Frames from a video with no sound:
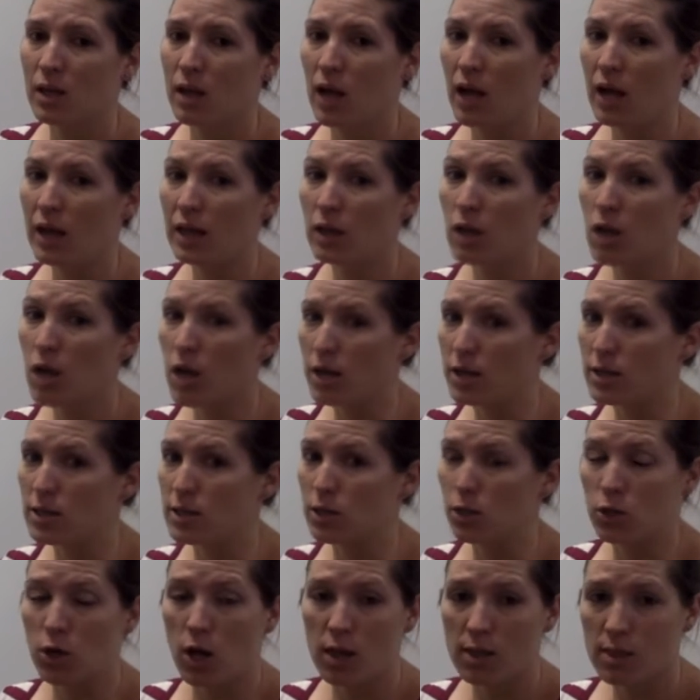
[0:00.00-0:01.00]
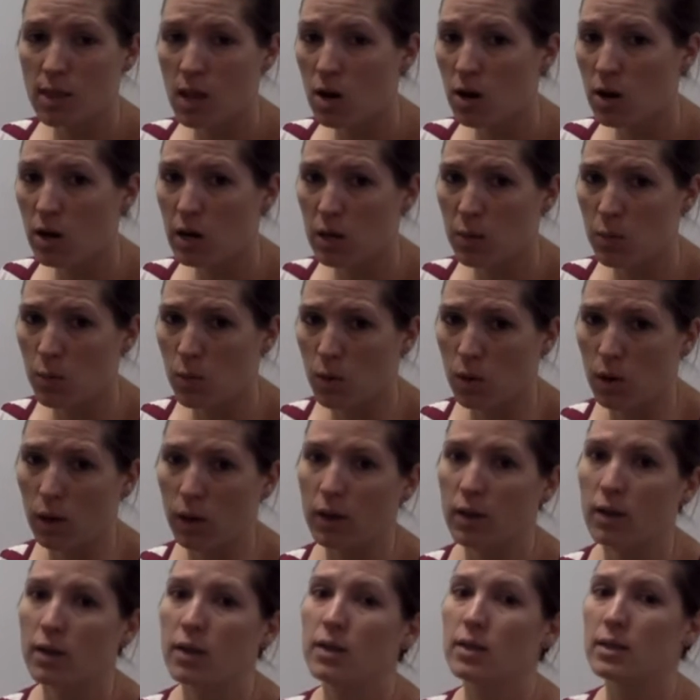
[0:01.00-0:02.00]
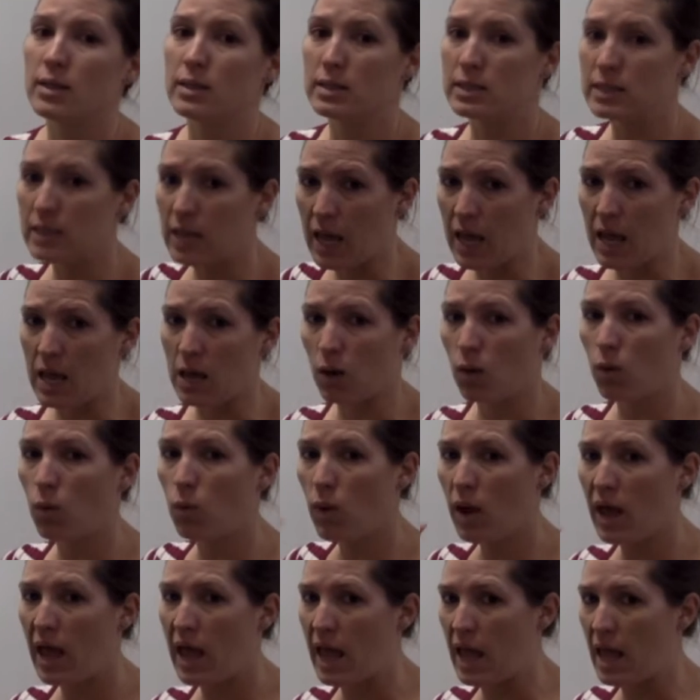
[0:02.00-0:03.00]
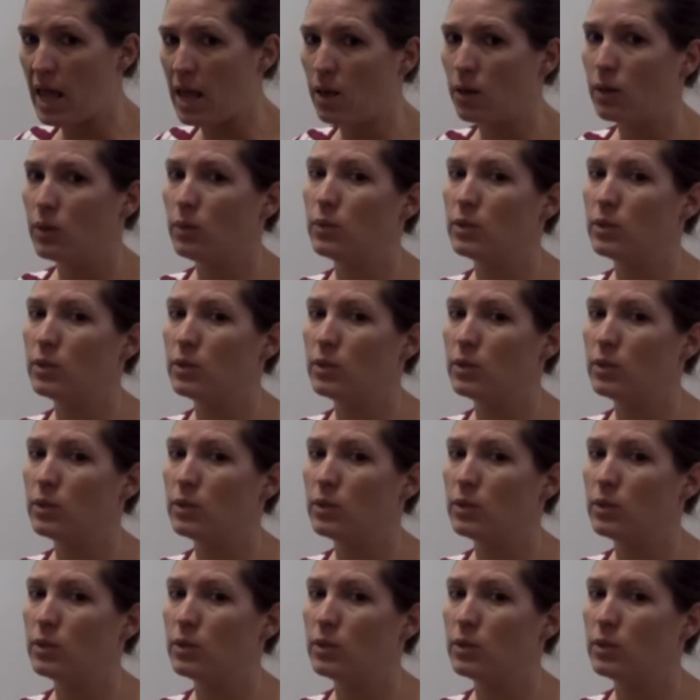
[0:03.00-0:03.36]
I lost. They're not there anymore. Take away.